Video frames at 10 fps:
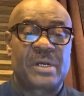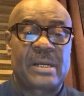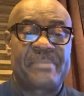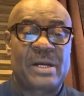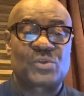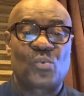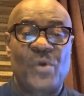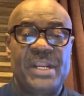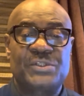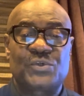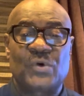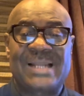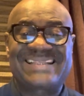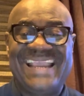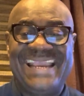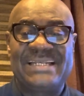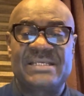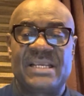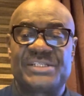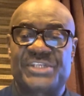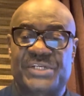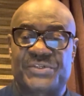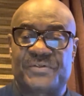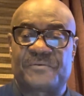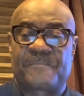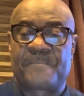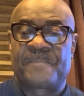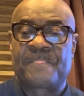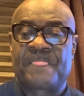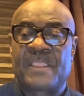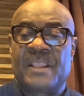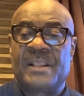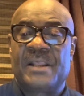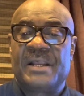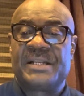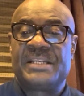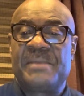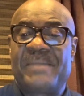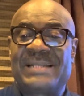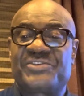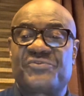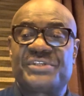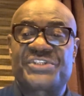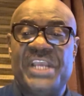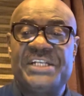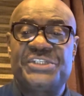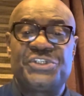about whether to attend a section. They might resent the